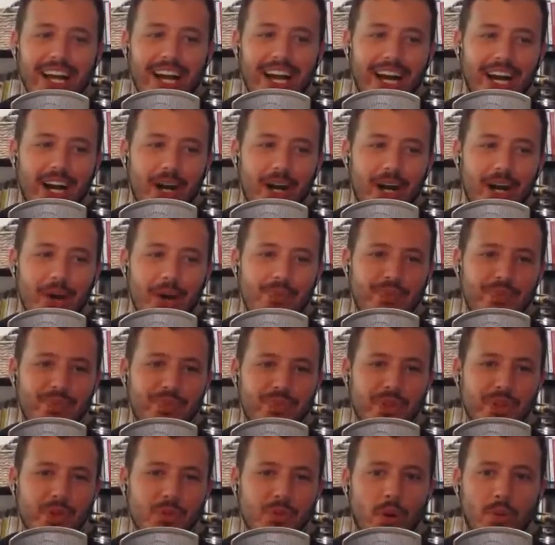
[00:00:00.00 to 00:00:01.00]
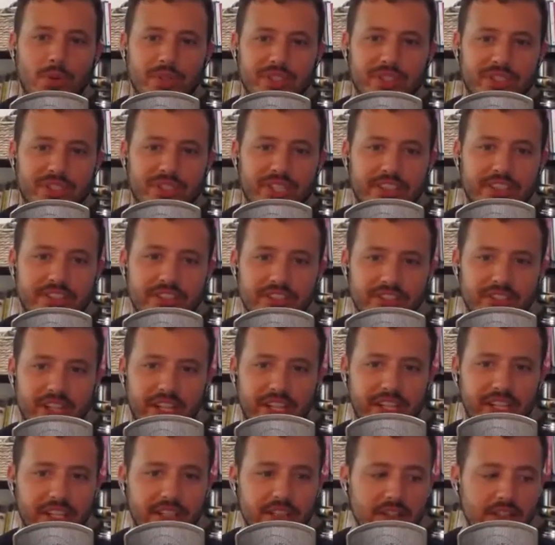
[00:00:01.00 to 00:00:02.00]
What we're saying is
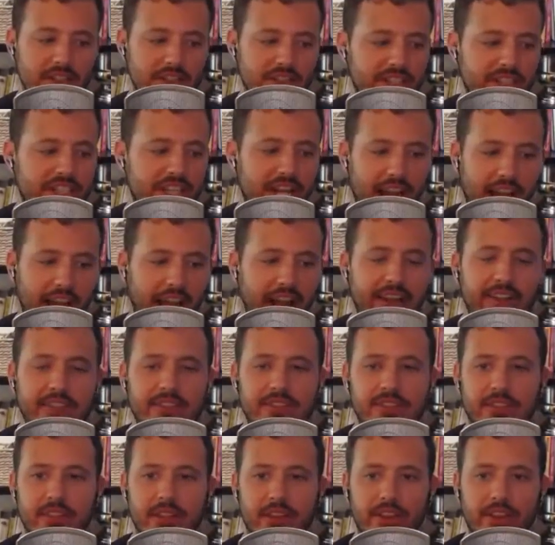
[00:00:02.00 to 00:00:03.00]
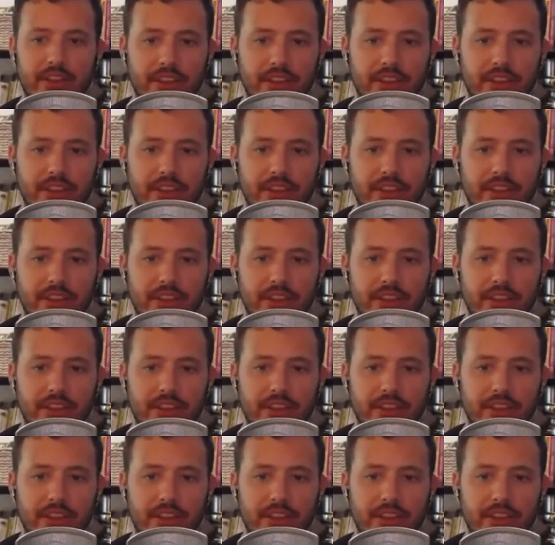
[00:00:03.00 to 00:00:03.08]
just that he legit has